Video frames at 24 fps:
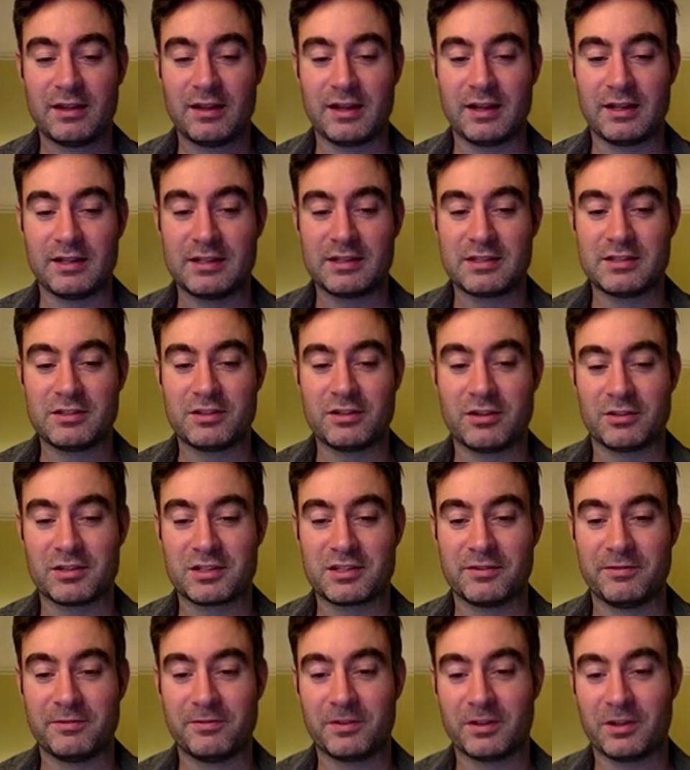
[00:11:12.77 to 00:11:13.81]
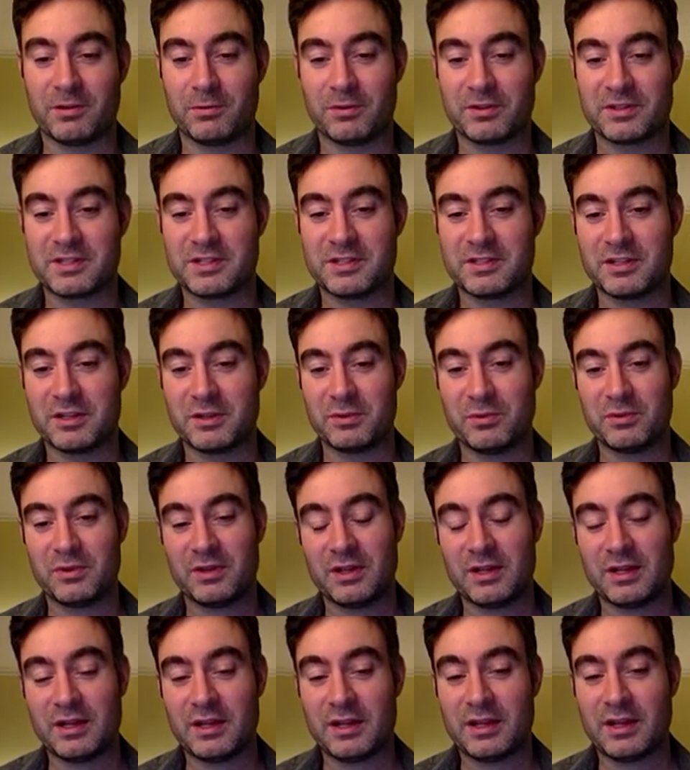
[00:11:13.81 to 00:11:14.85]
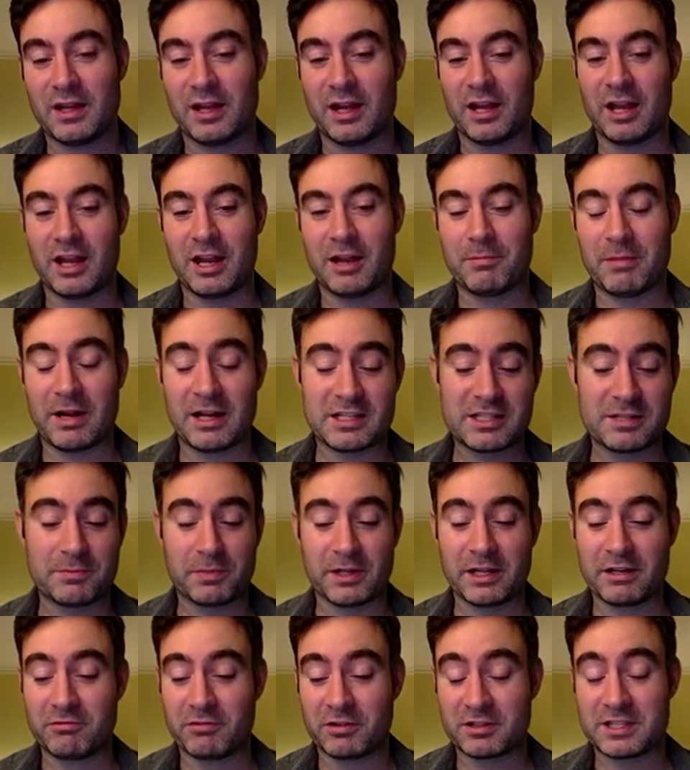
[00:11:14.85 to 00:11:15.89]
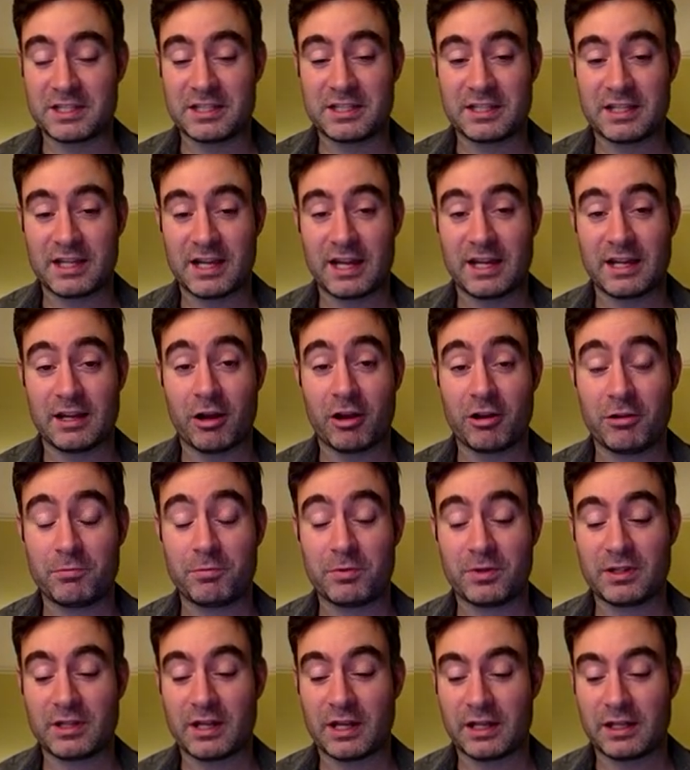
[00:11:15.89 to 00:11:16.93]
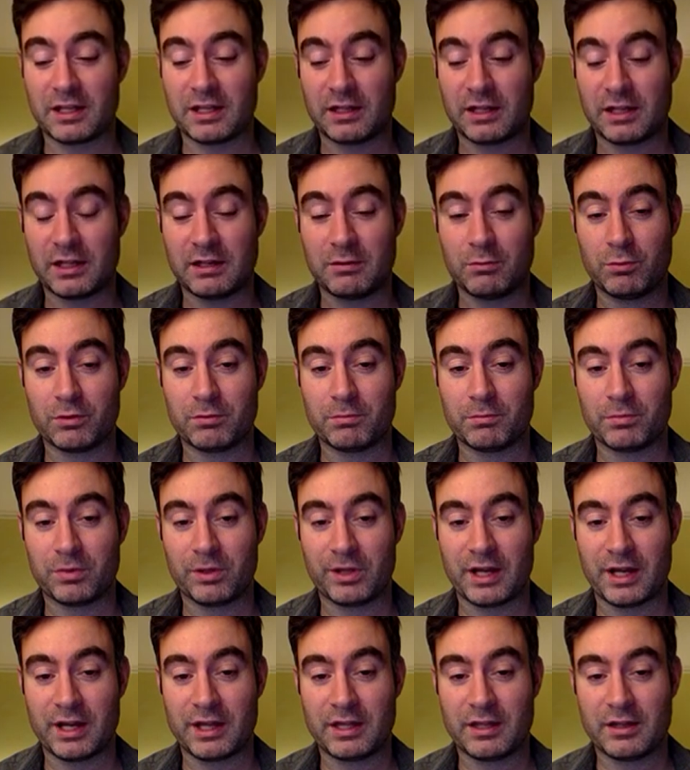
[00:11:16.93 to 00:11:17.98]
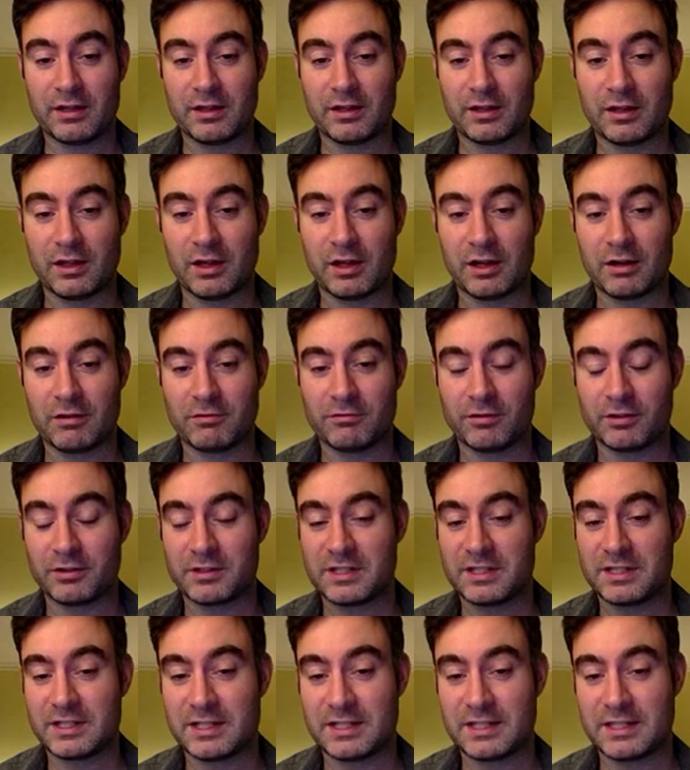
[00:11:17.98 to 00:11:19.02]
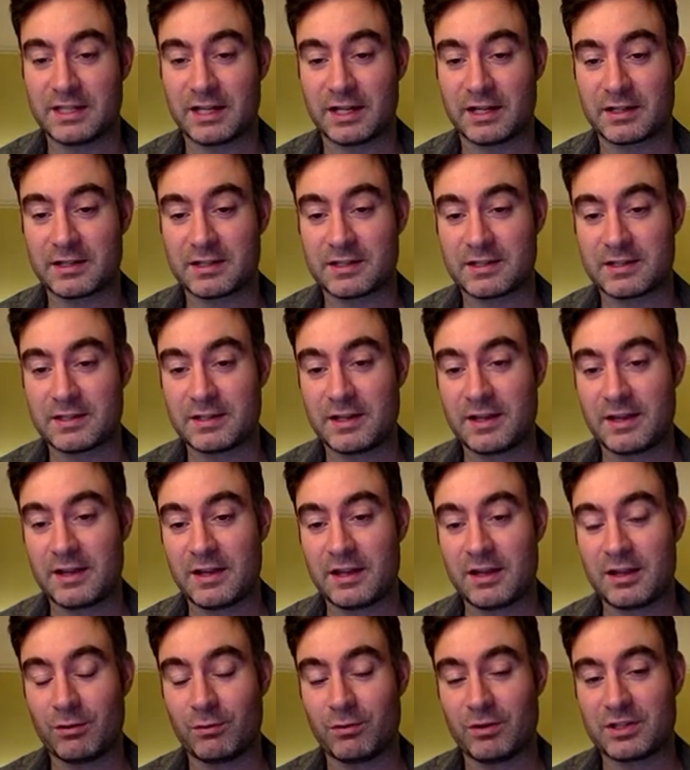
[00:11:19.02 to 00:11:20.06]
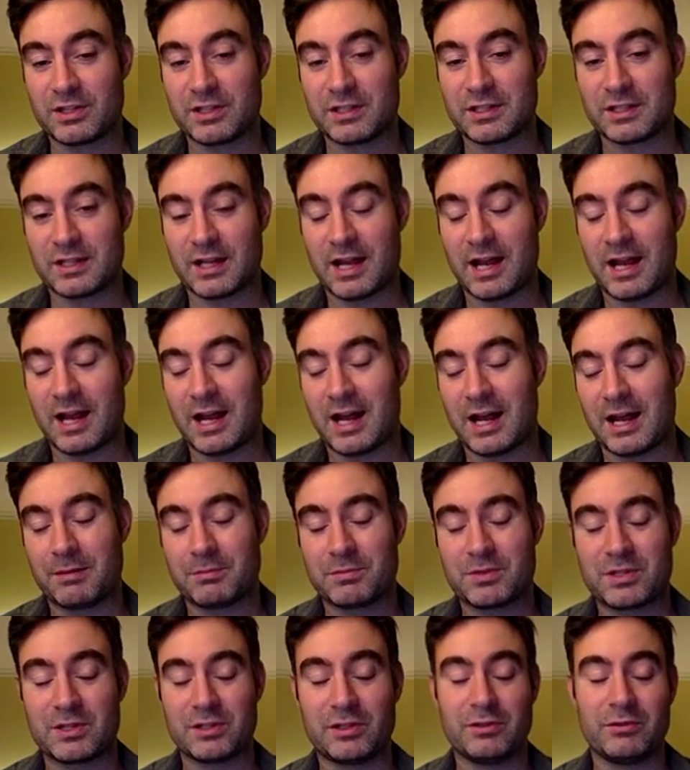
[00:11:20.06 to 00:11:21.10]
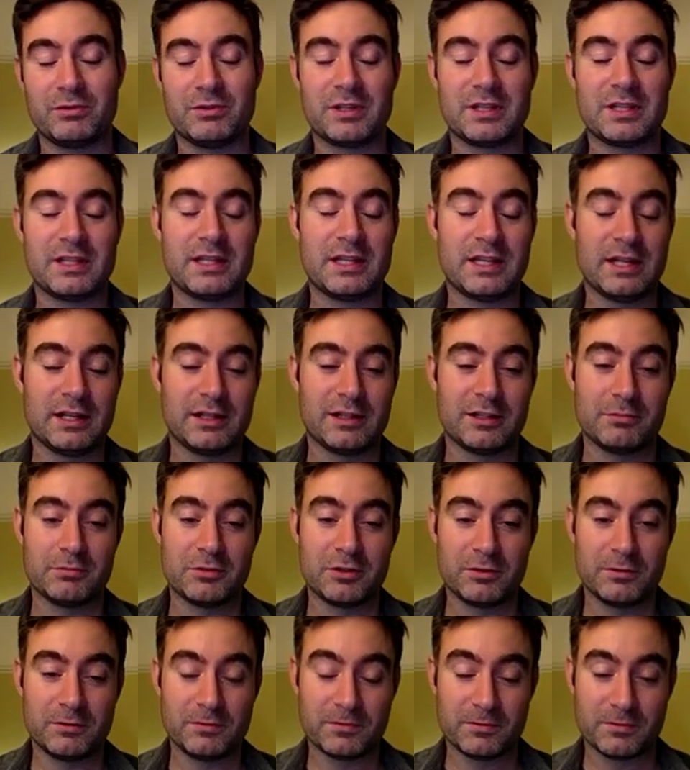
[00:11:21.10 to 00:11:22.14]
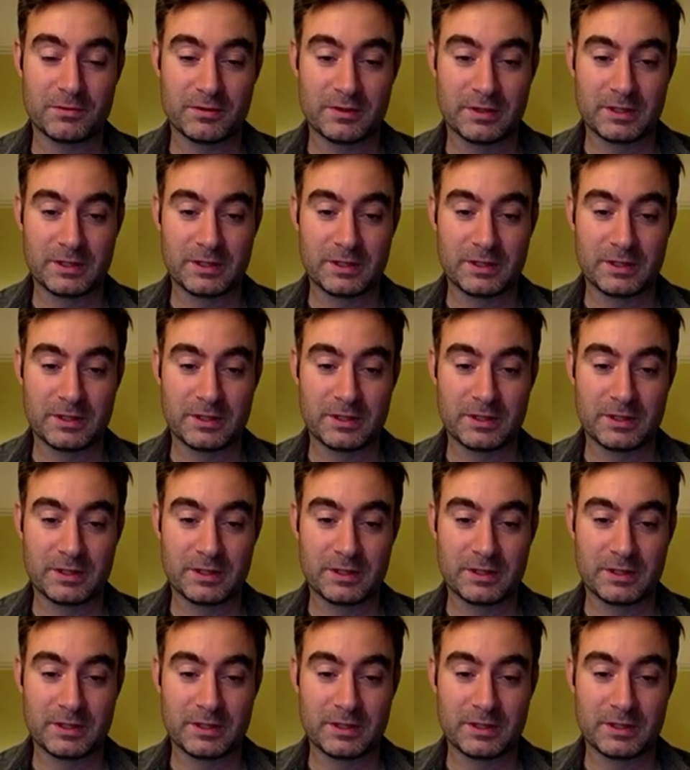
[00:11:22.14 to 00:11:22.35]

and it's not something I want to do. I had to play rook to d8, hoping that he wouldn't play rook to d6, which is an absolute killer move.